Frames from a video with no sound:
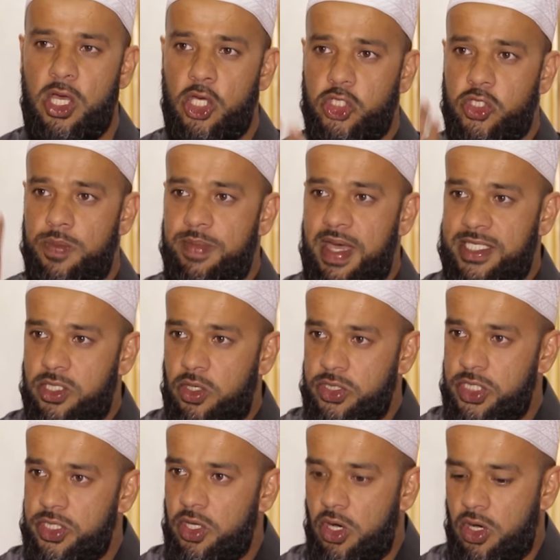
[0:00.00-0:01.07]
So
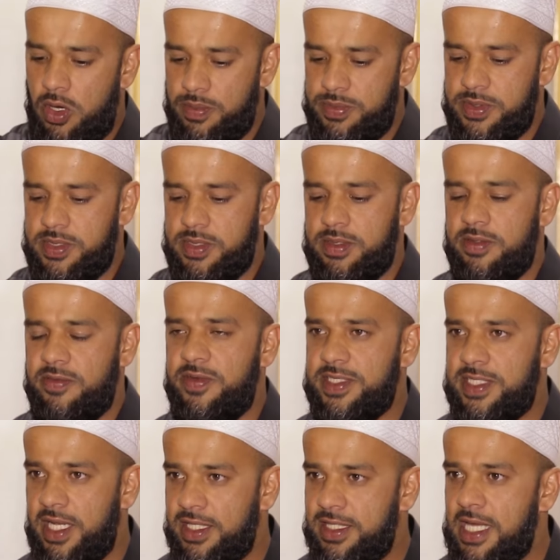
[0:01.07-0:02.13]
massaging the arms
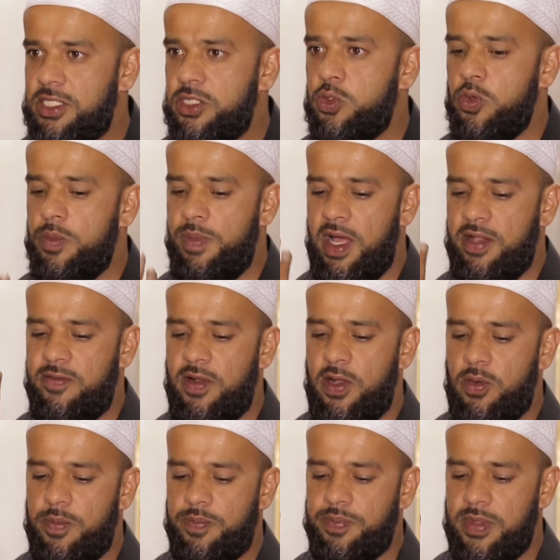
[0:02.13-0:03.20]
facilitates good blood
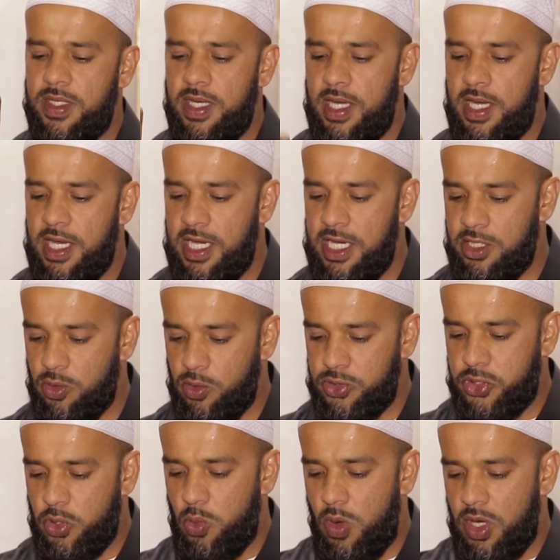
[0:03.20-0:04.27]
flow. It
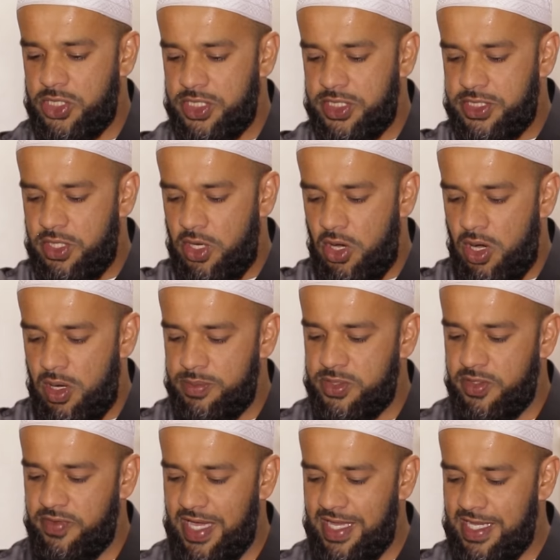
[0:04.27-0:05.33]
also washes the arms
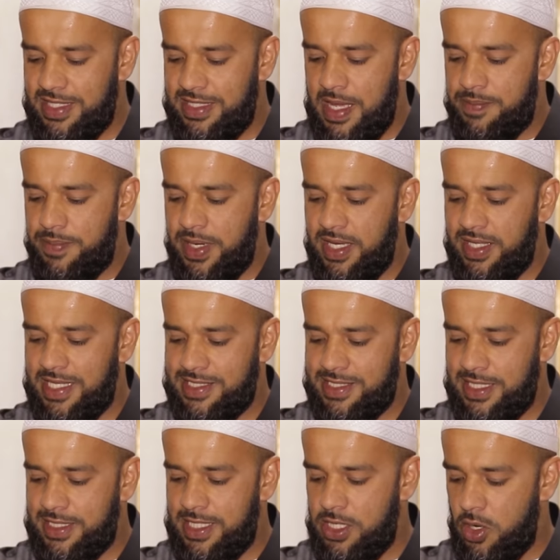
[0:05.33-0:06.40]
of any debris that's
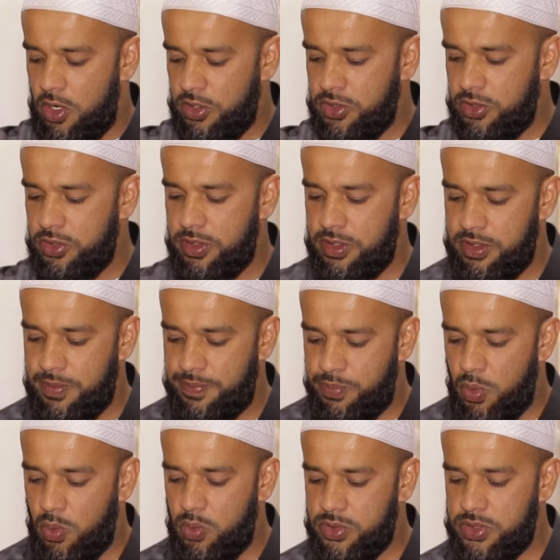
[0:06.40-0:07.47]
sitting on the
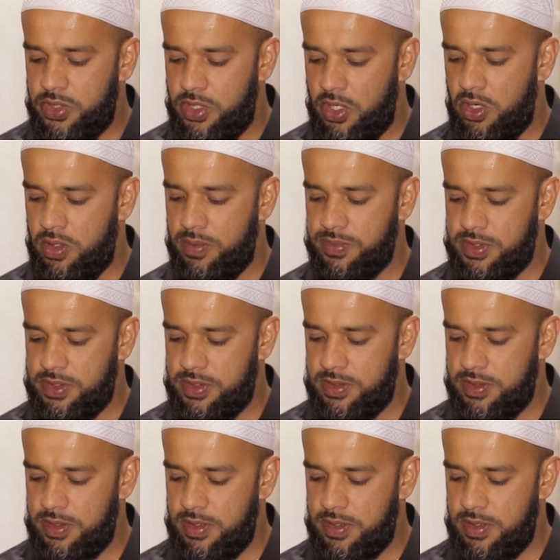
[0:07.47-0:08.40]
pores on the arms.